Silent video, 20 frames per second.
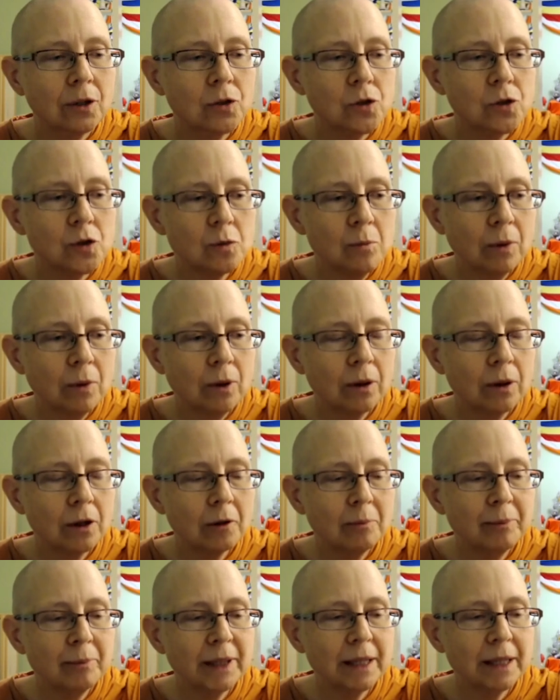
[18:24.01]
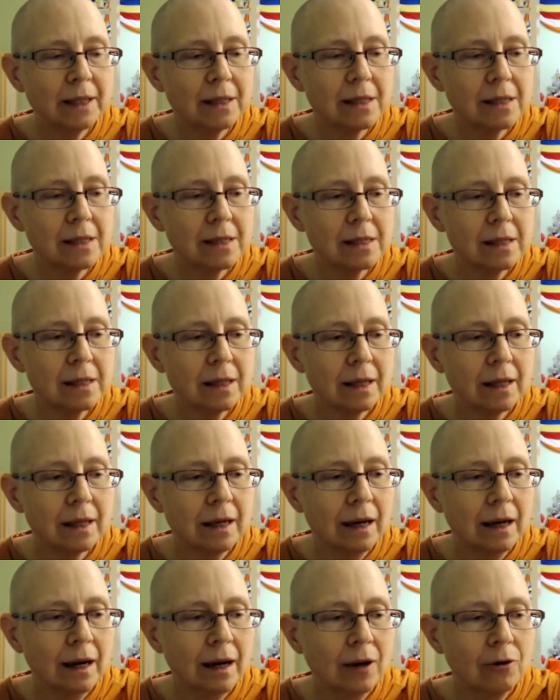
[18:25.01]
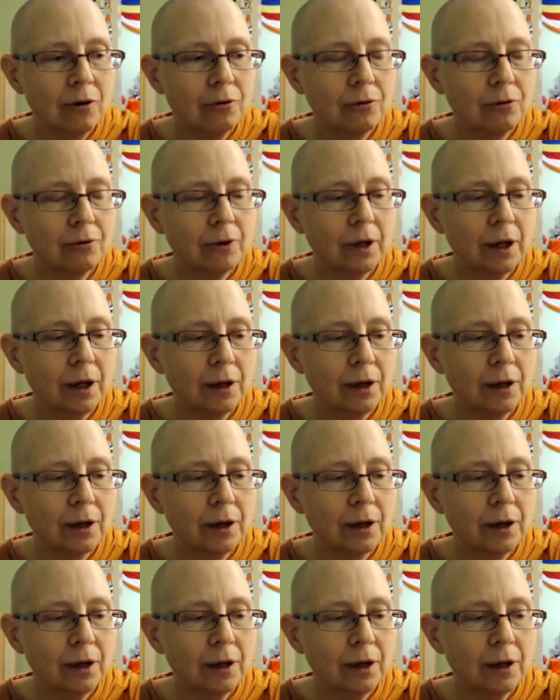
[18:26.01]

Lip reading: smaller bits of